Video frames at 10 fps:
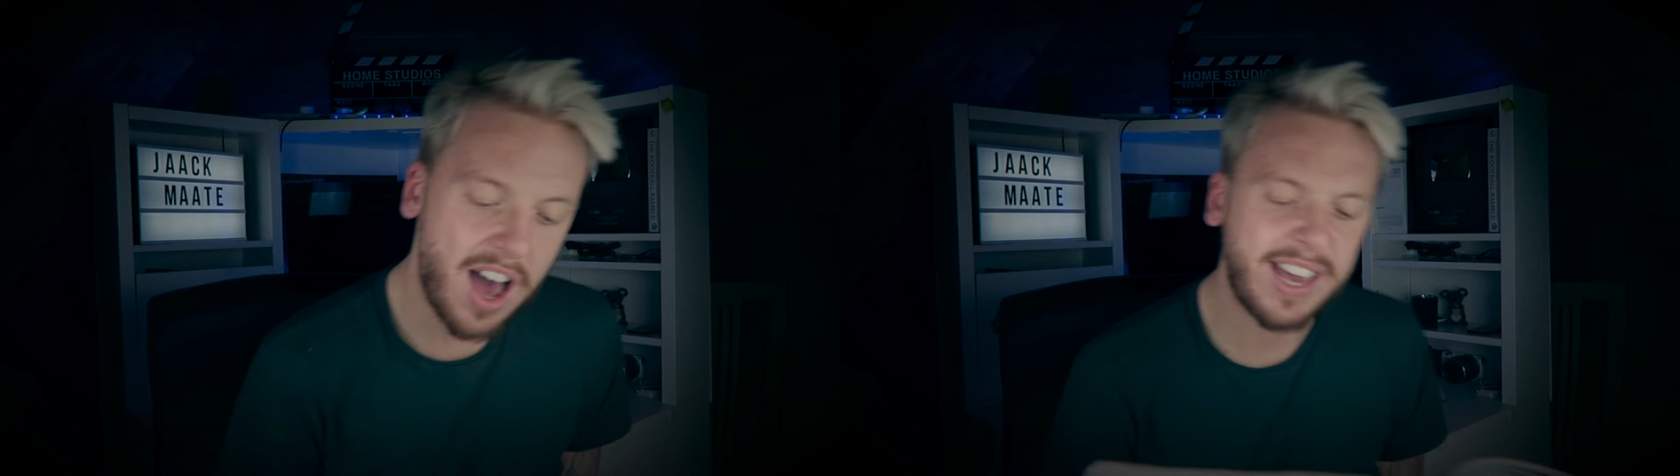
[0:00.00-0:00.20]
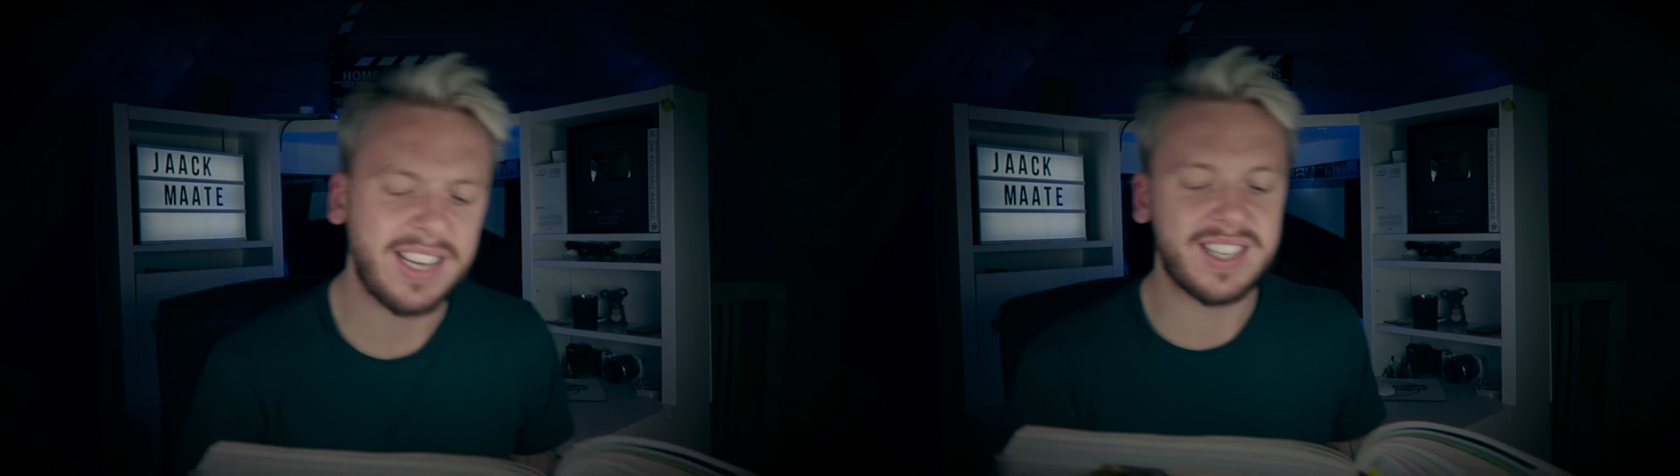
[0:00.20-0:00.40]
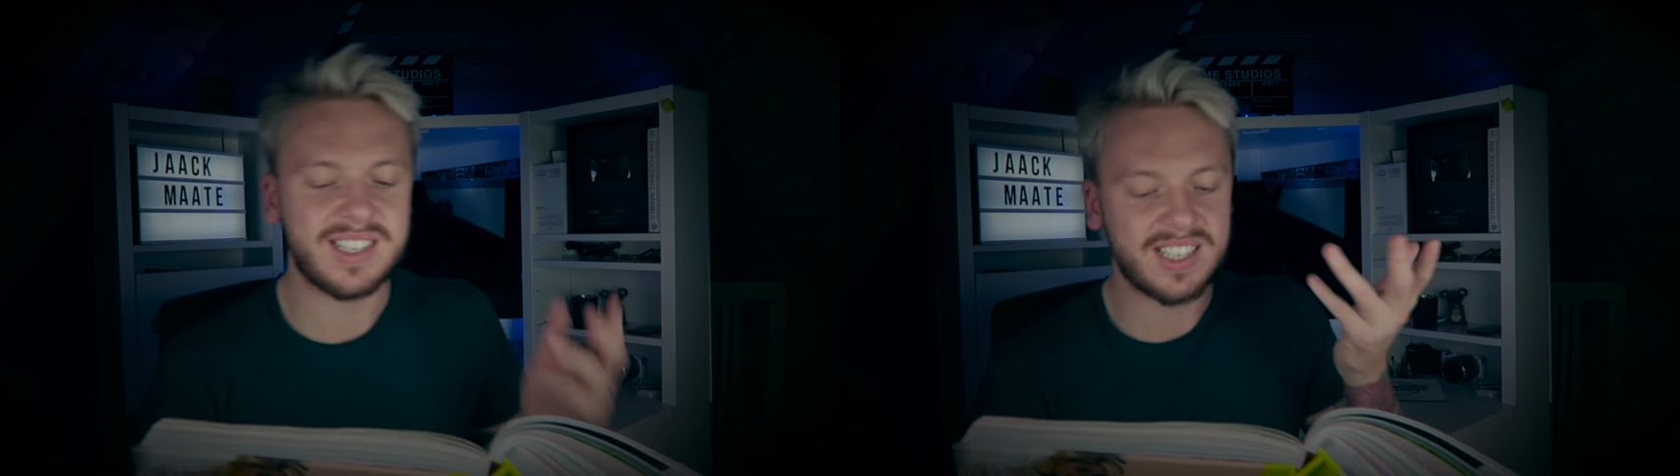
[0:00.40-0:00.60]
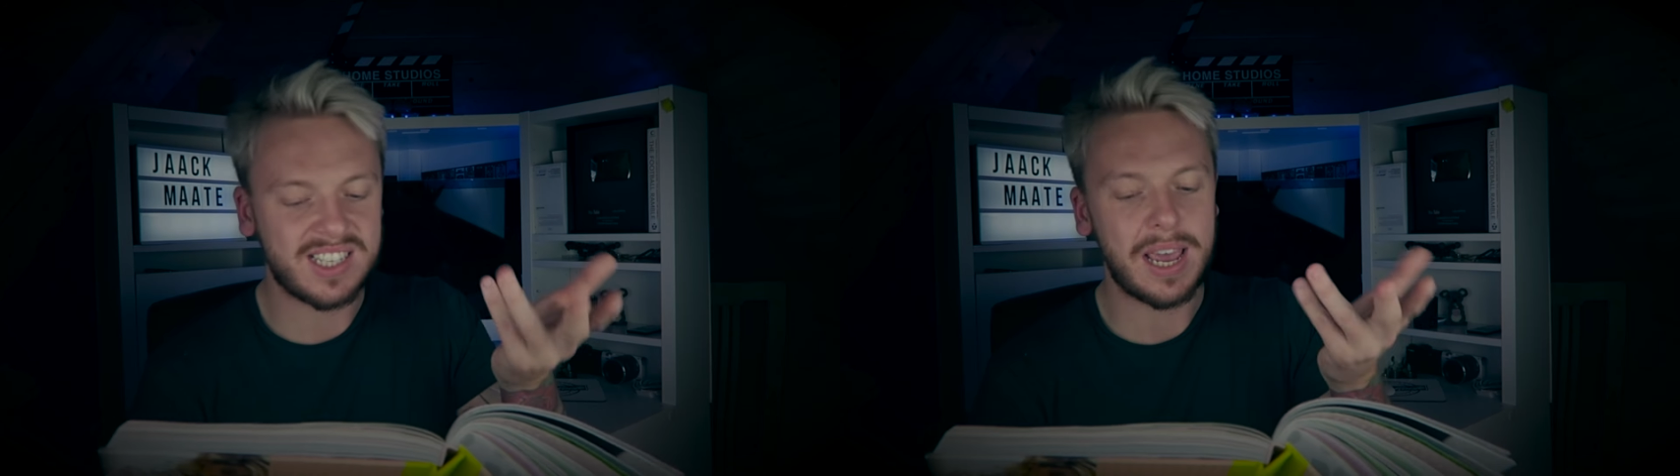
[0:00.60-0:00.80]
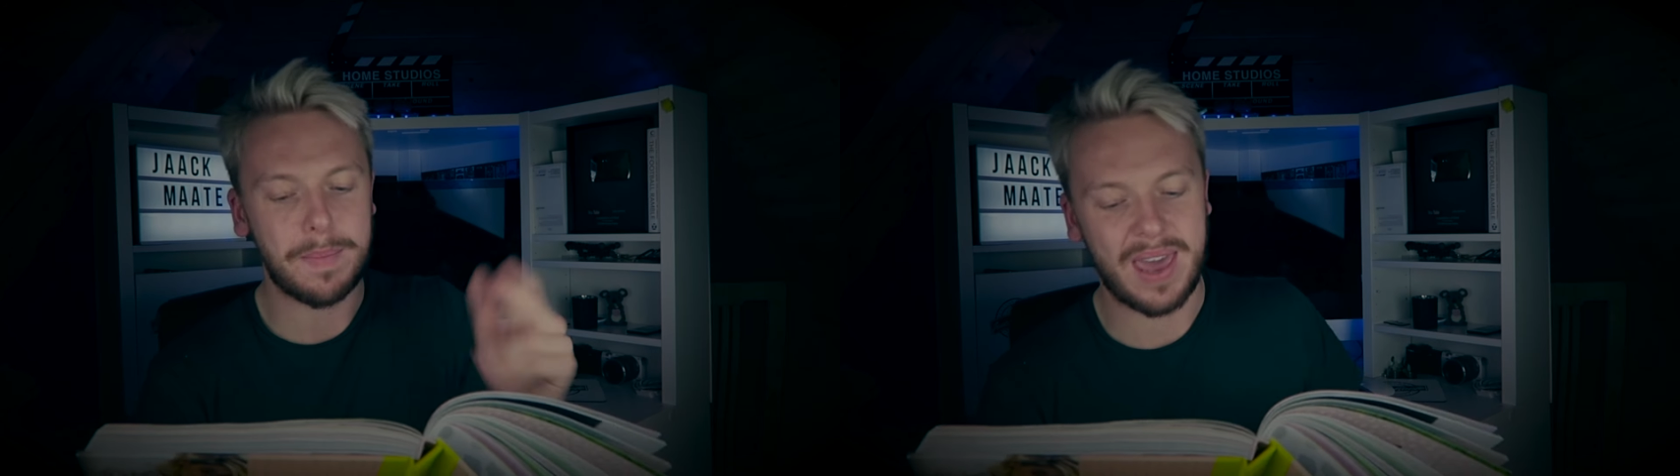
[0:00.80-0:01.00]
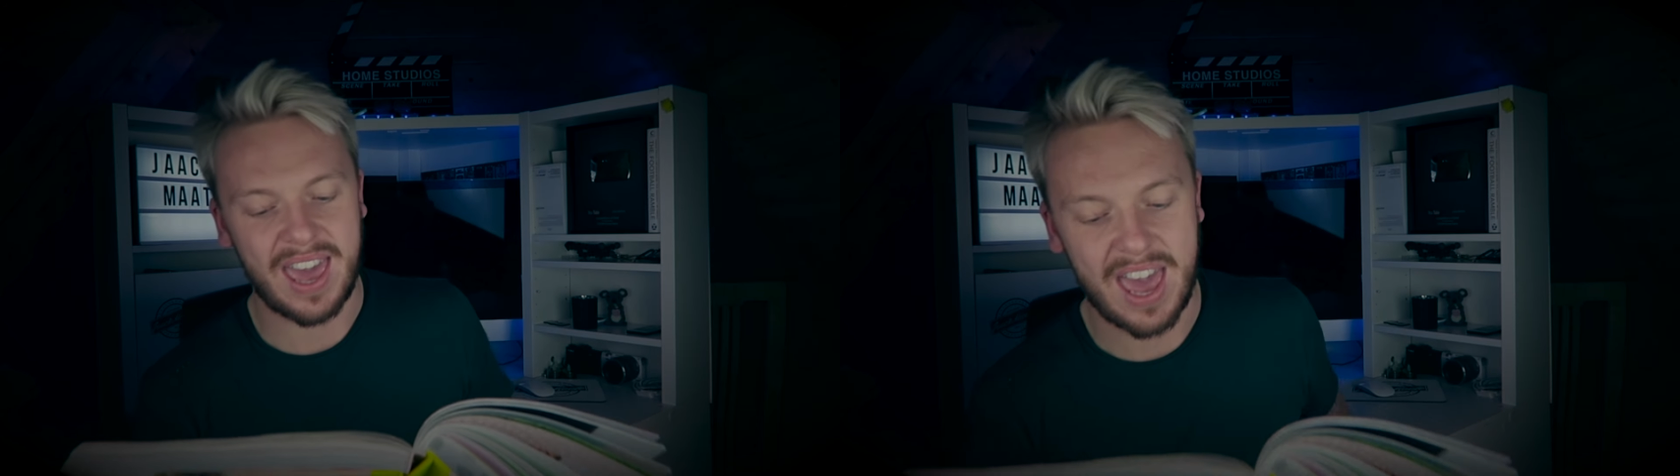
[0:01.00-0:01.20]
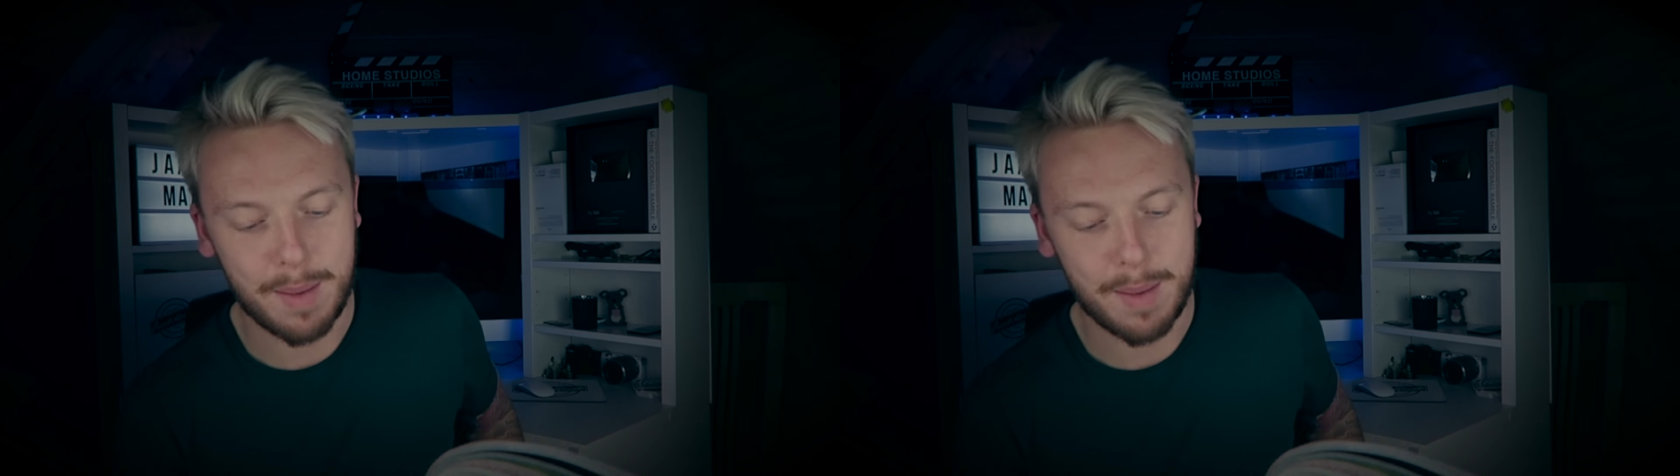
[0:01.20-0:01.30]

Okay, so there's a tip here